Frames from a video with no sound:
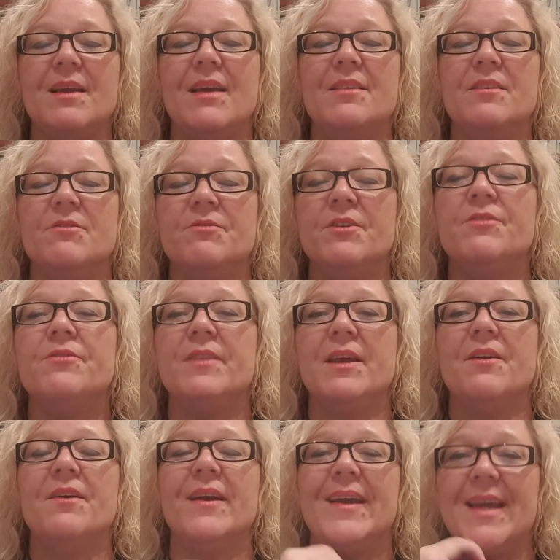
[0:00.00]
and the 5th
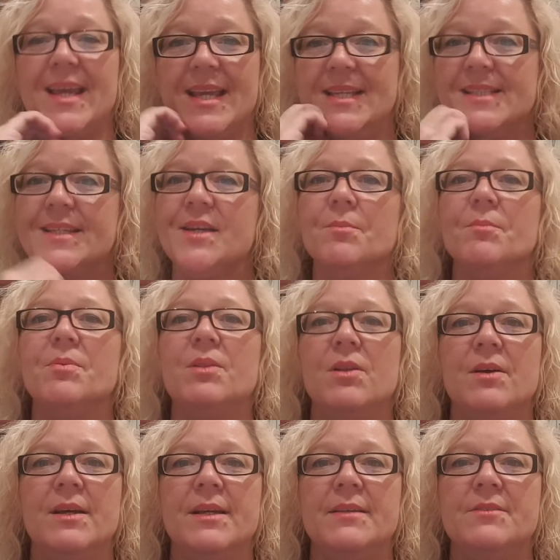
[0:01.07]
area is
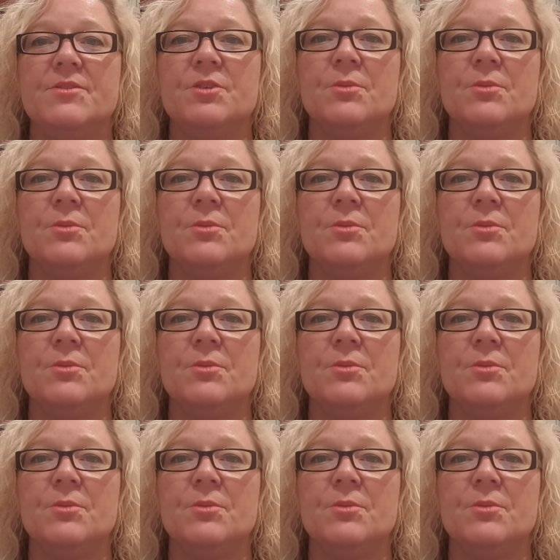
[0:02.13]
compliance.